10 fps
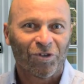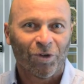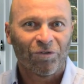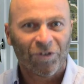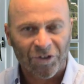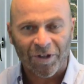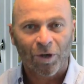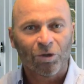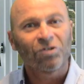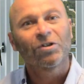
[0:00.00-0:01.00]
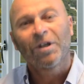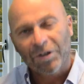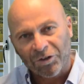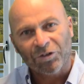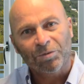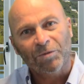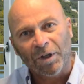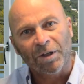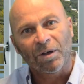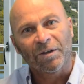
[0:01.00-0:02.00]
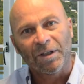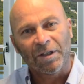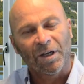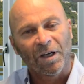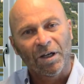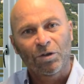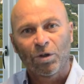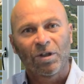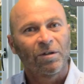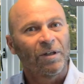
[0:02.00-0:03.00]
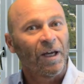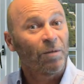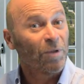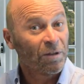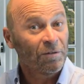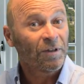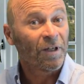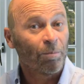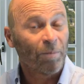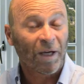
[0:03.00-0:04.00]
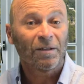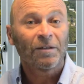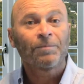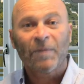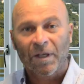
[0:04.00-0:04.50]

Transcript: So if you see those, just click on the to admin button,